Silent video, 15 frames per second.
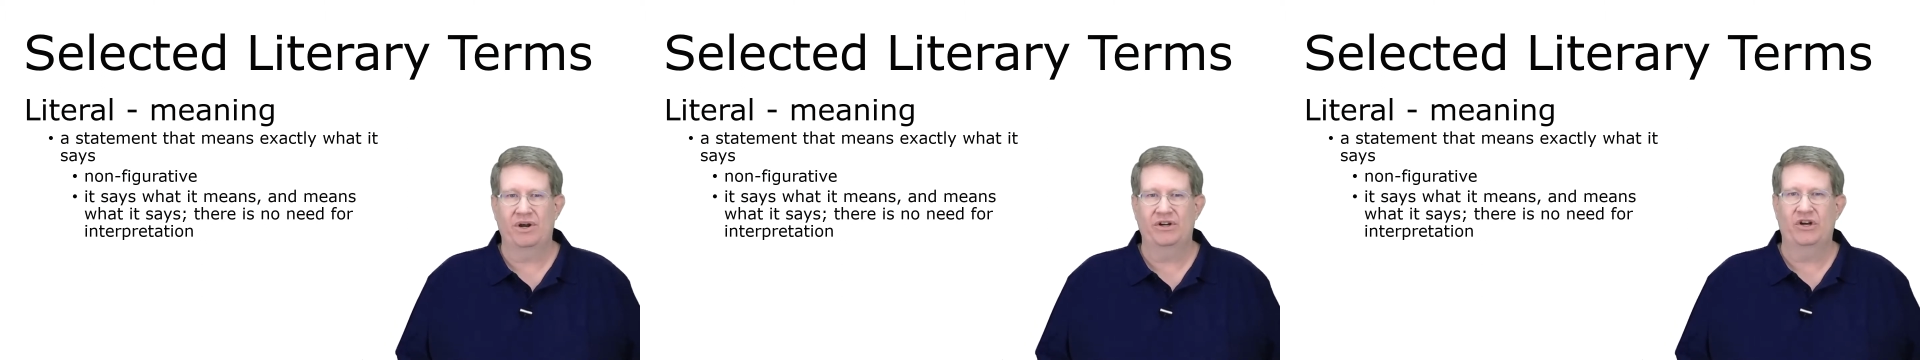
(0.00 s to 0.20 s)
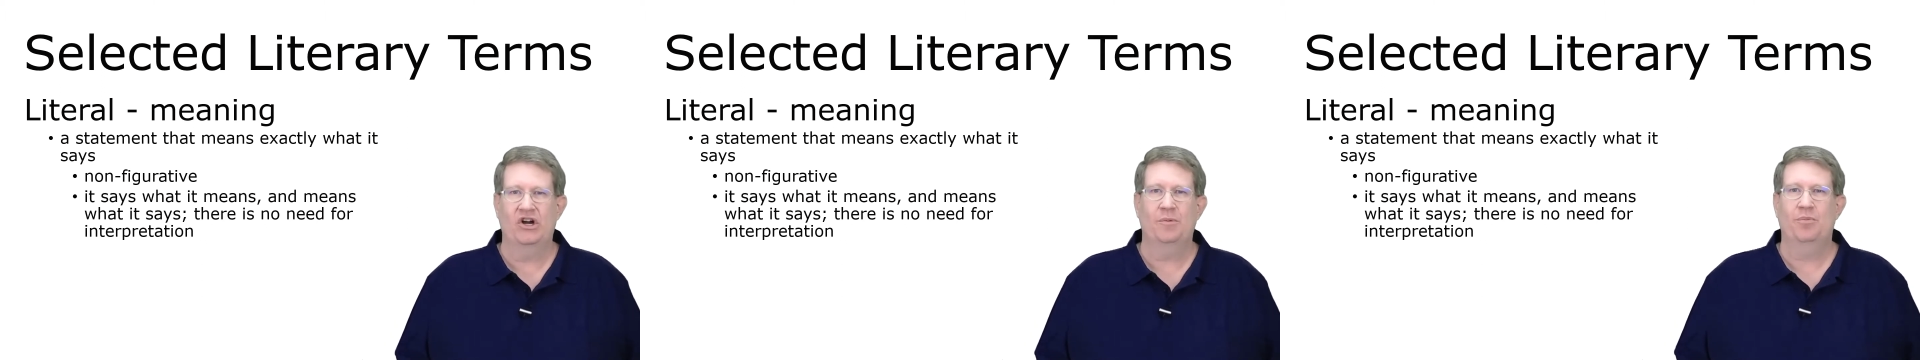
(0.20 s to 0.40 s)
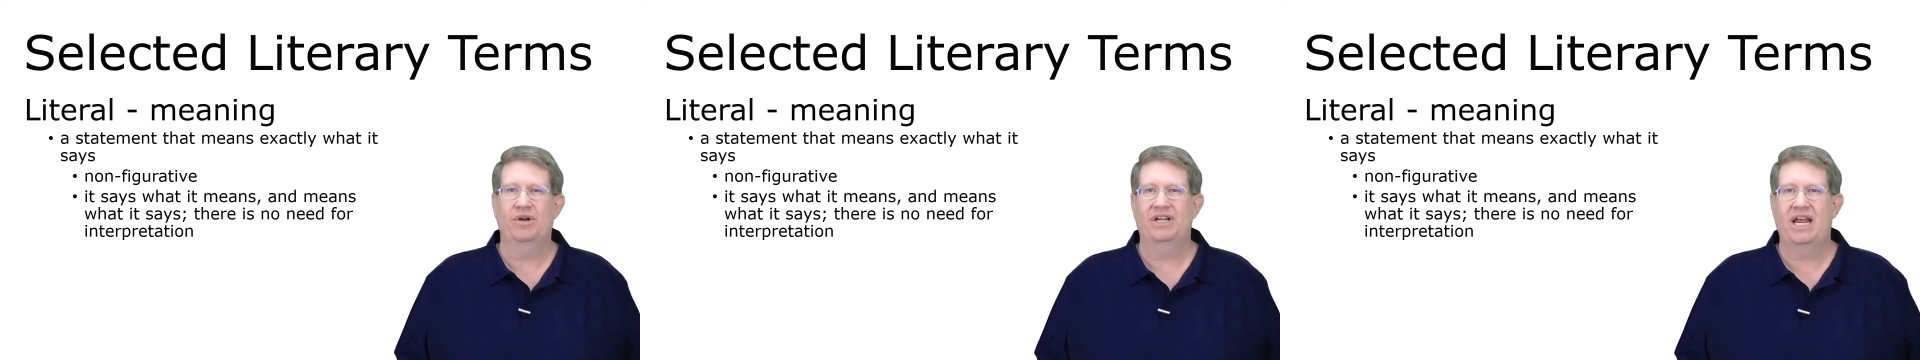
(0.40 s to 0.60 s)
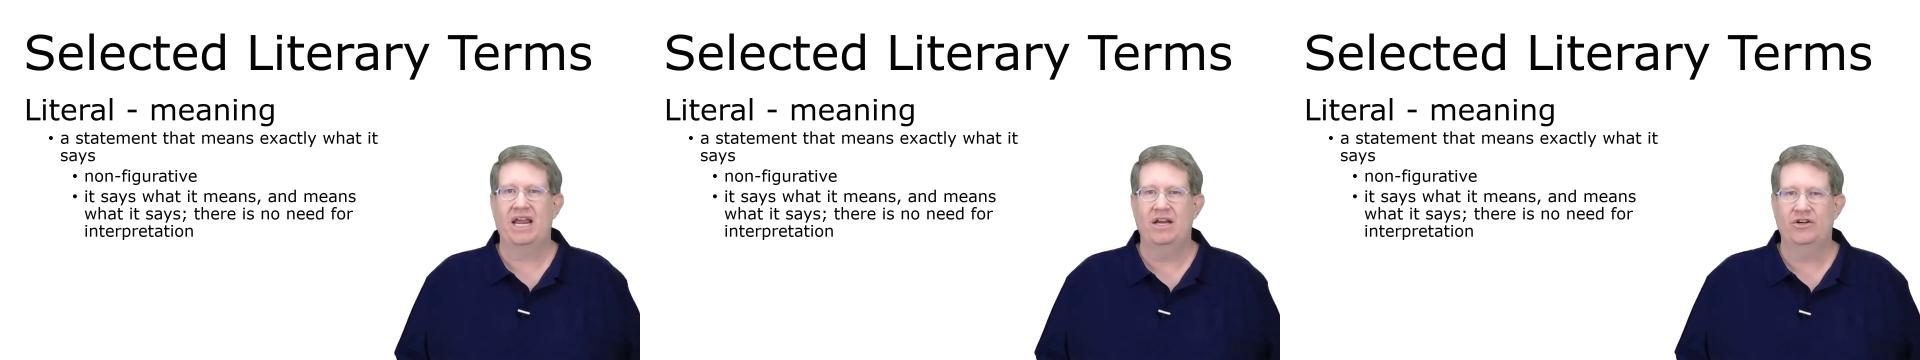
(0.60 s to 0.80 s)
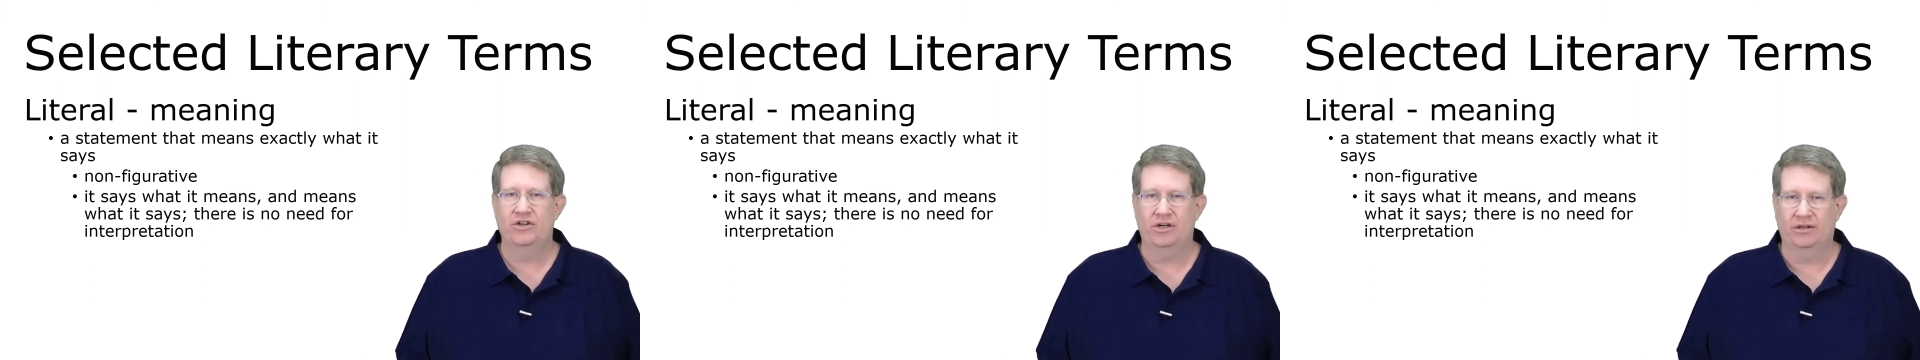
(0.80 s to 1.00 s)

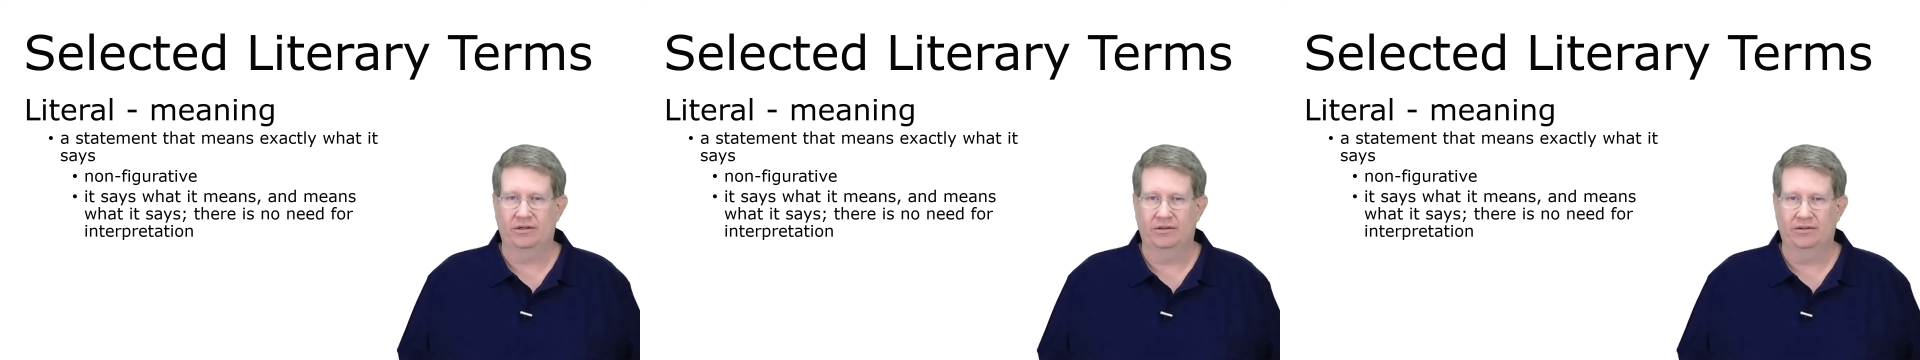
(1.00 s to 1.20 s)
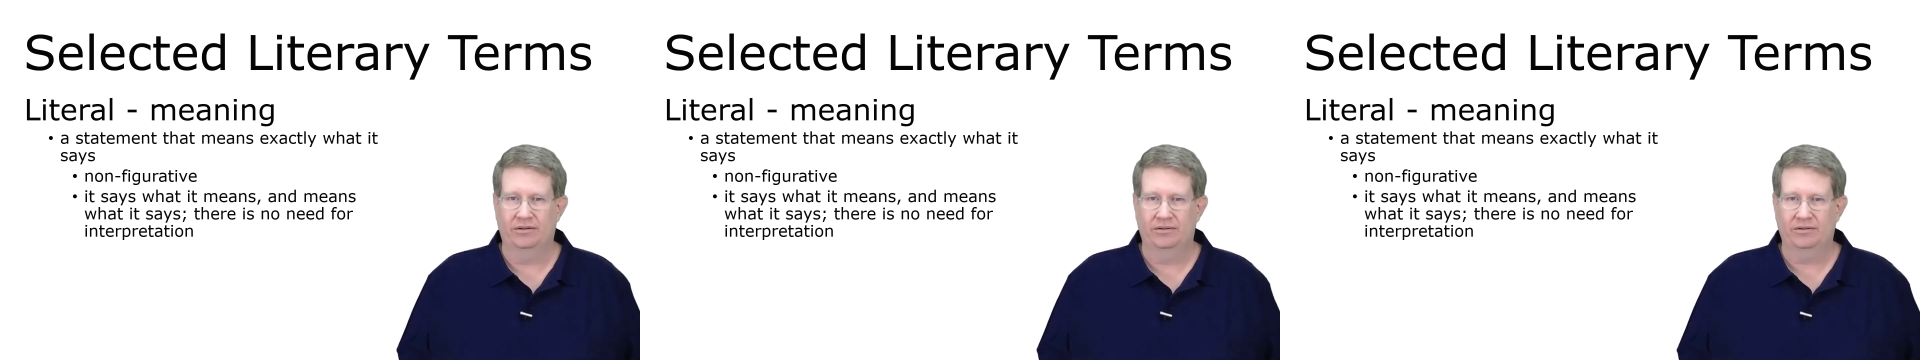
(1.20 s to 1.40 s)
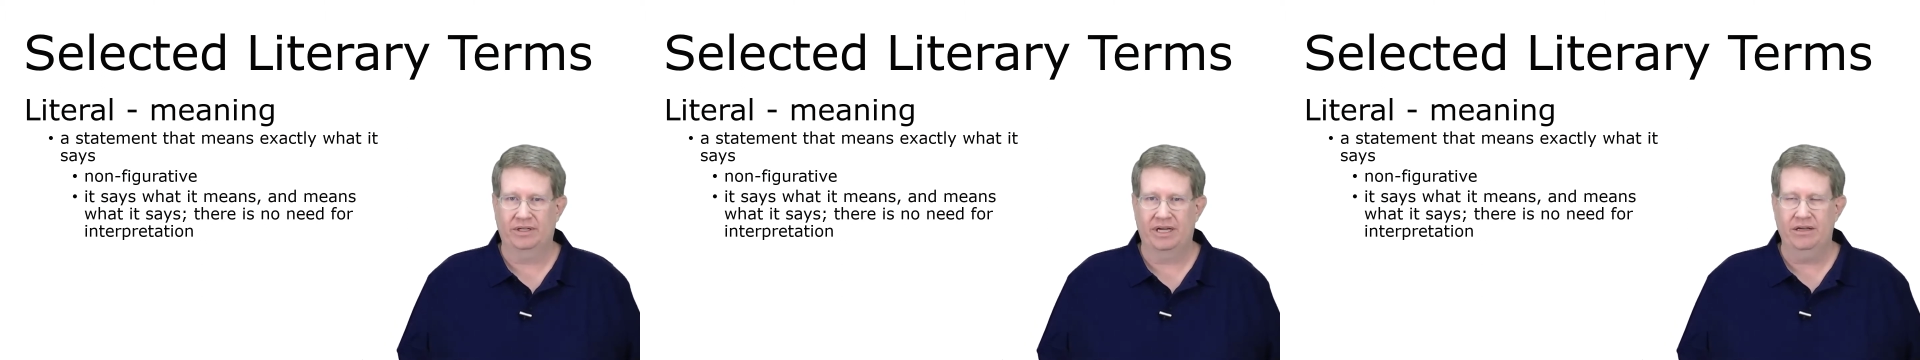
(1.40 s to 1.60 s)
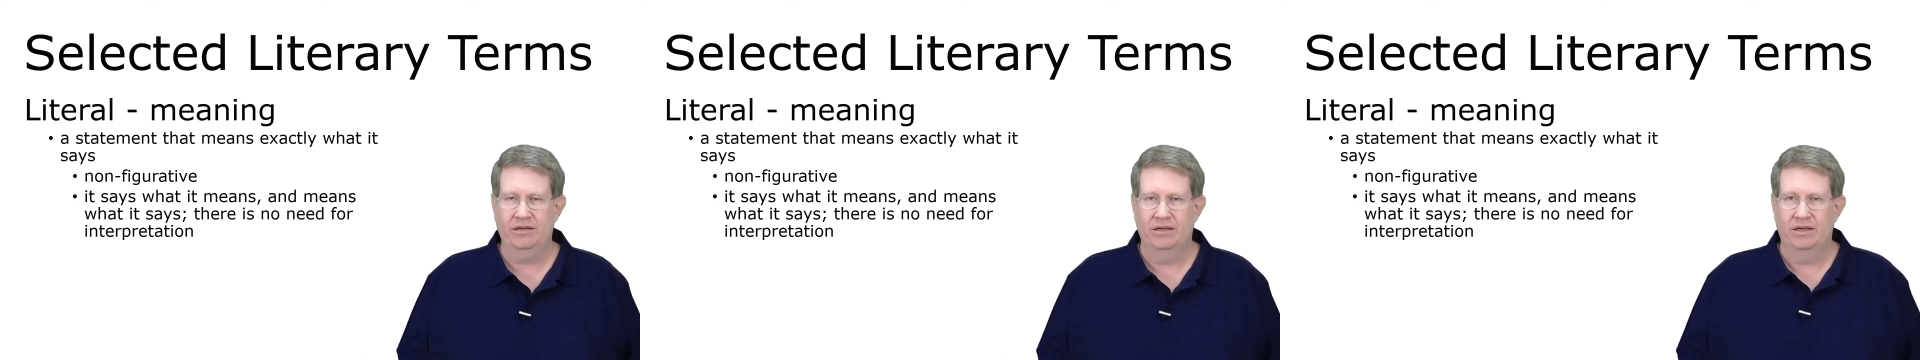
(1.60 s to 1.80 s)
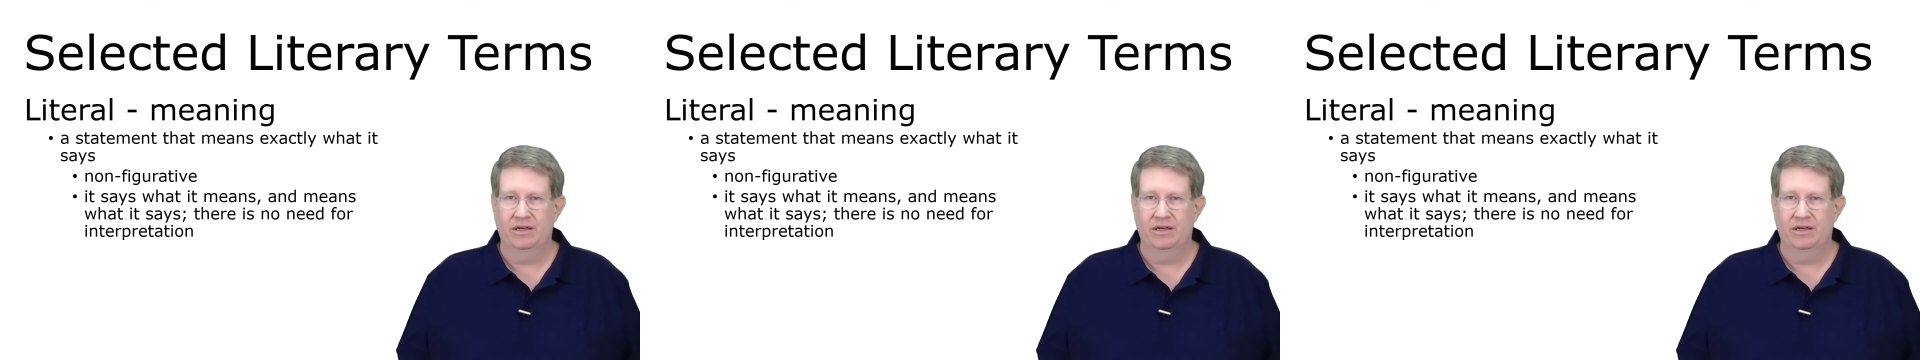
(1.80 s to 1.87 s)
interpretation. Okay?